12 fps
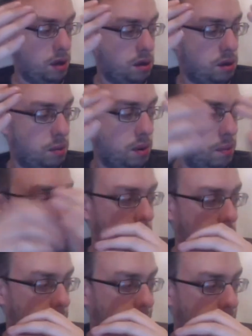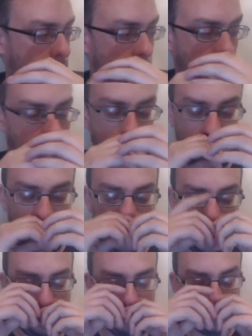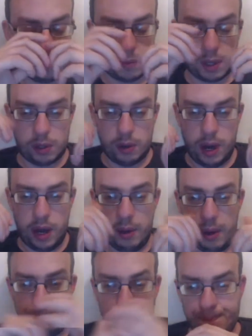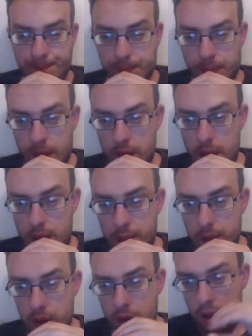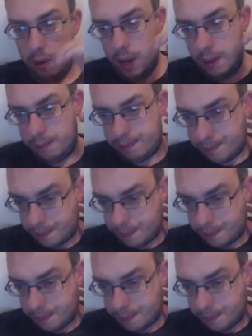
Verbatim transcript: to be made. Um, so yeah. Anyway, I'm going to um,